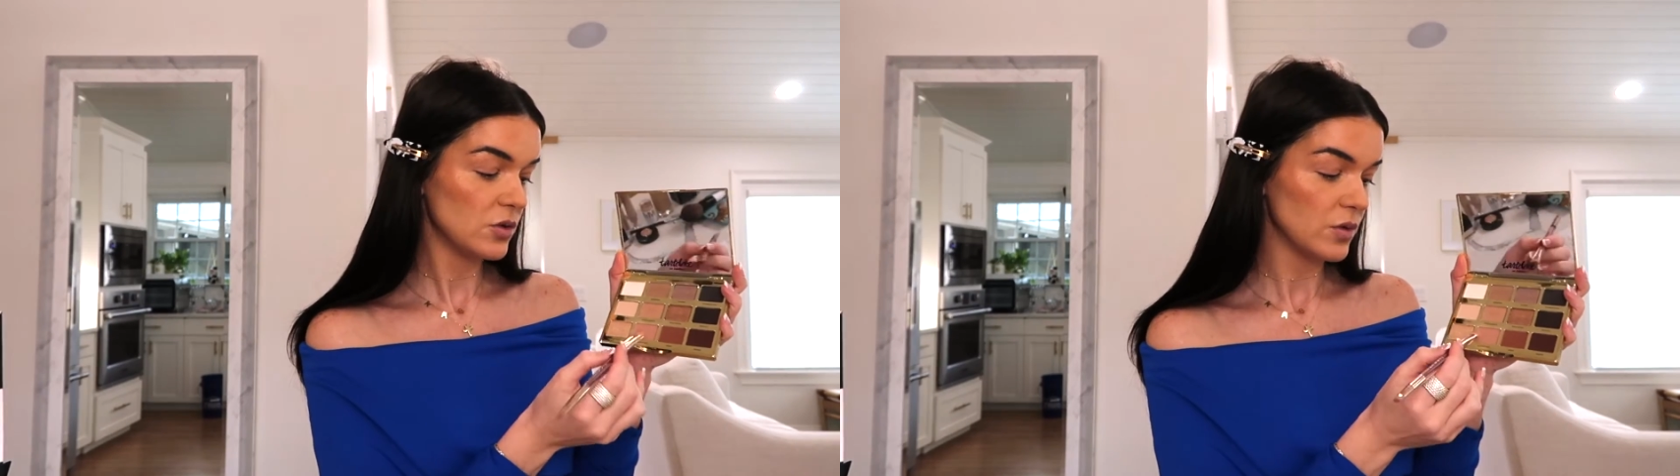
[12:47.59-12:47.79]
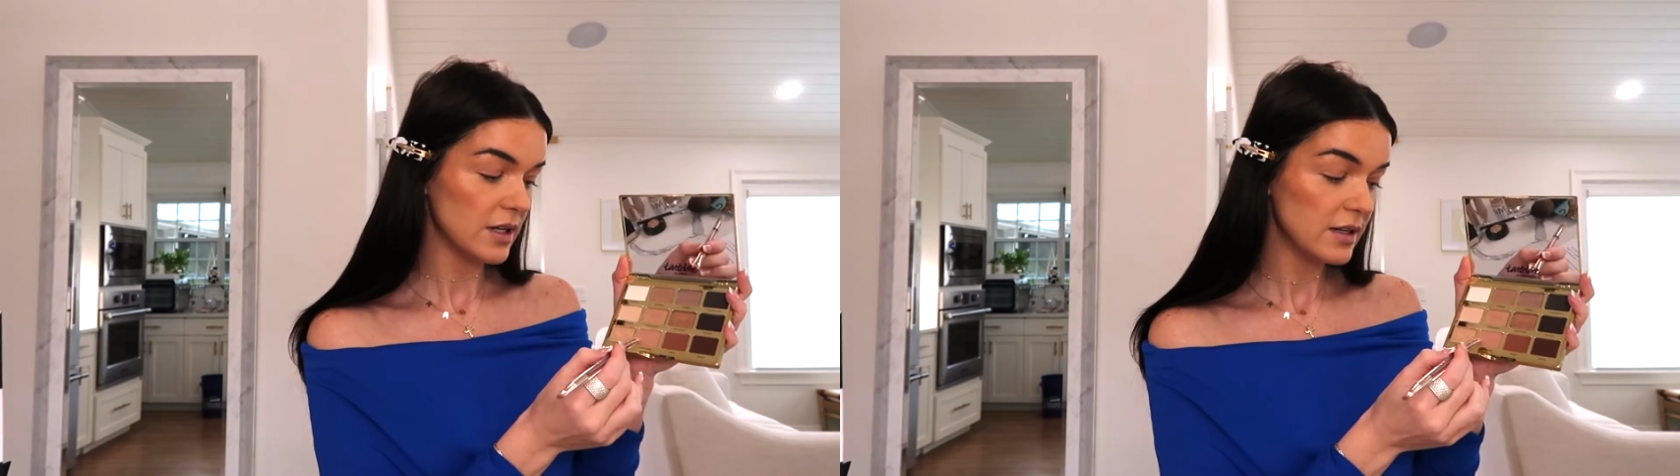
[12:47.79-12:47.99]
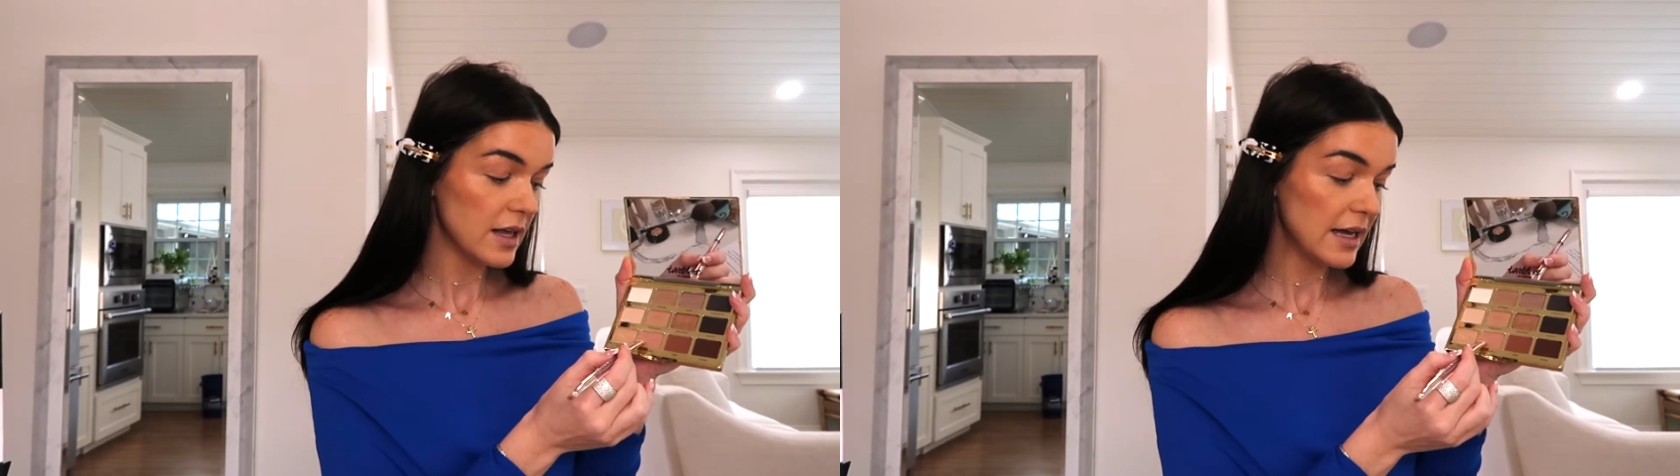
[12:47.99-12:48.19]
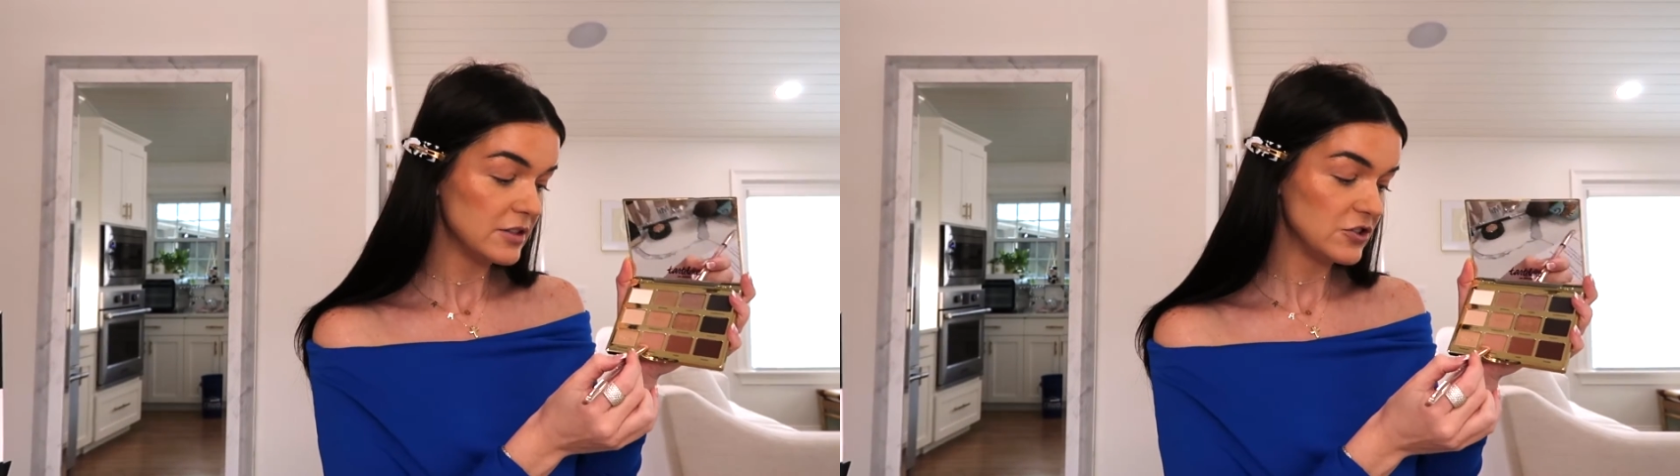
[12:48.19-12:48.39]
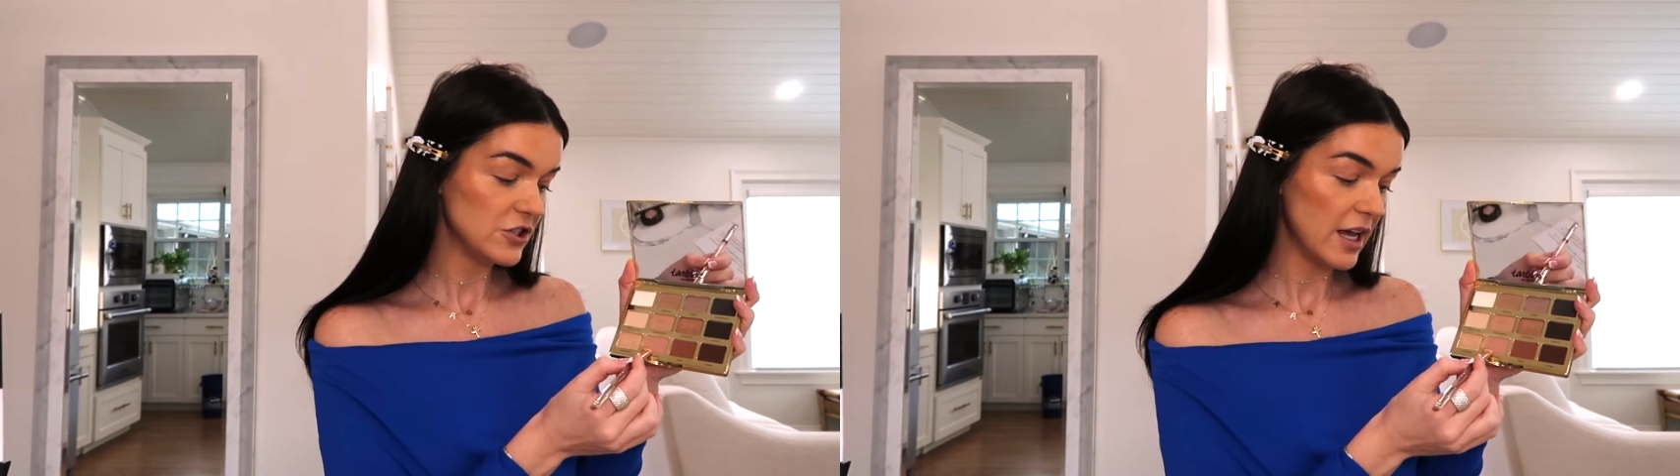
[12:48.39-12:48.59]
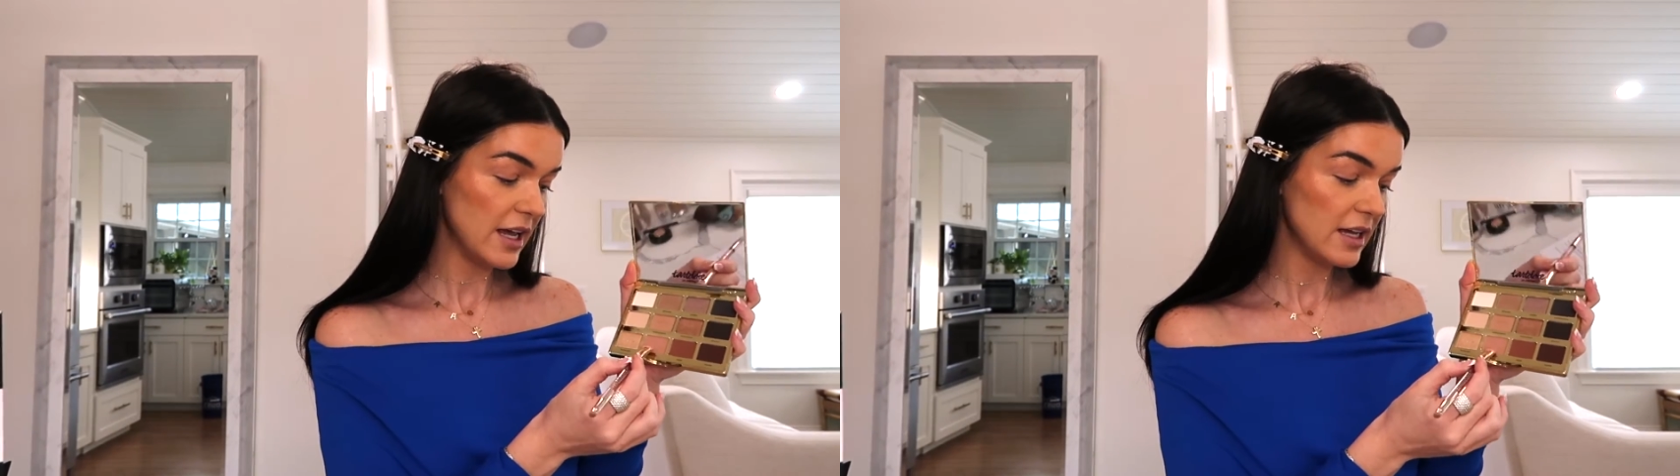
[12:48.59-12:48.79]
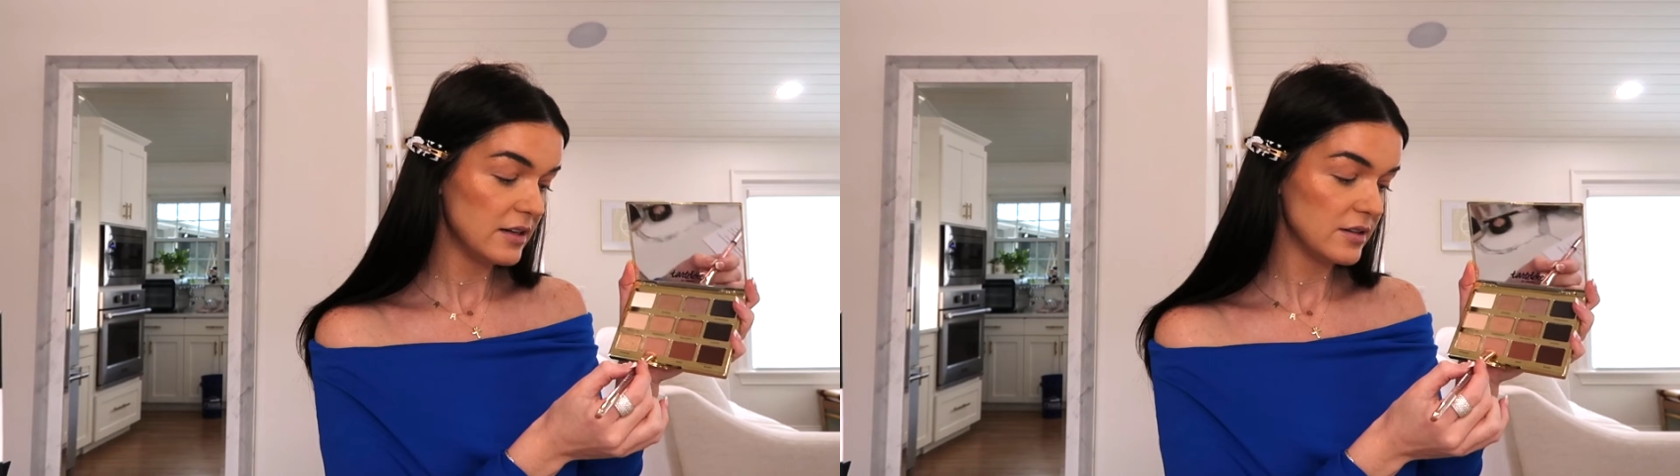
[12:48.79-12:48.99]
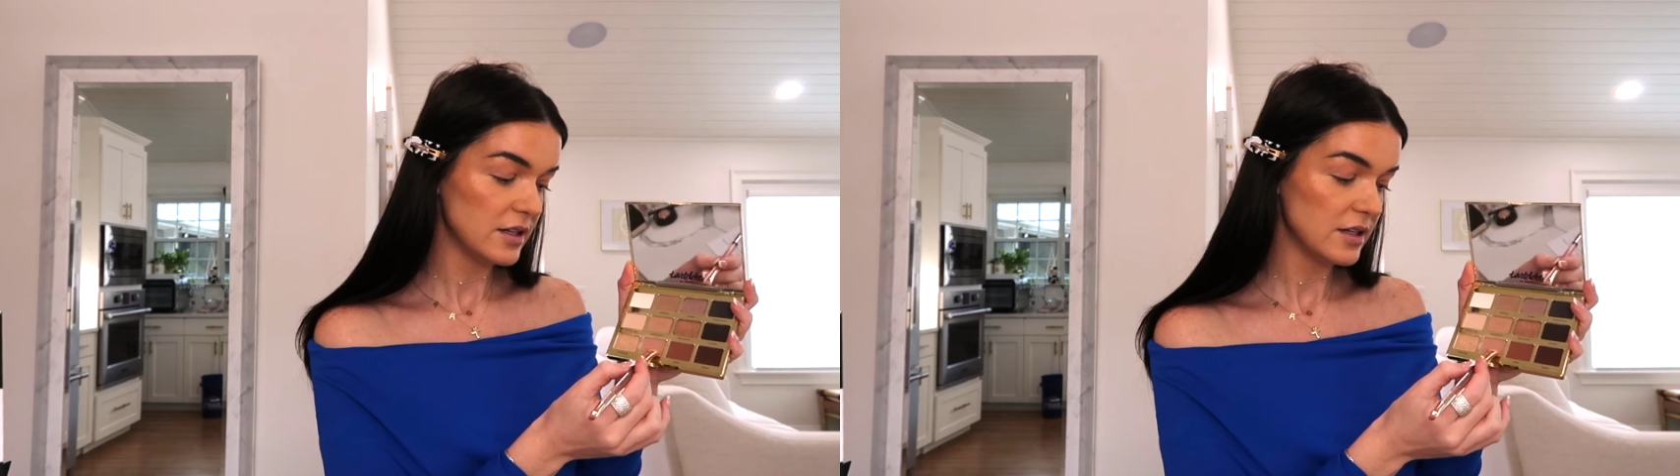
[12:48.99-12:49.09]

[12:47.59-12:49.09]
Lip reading: really light shade,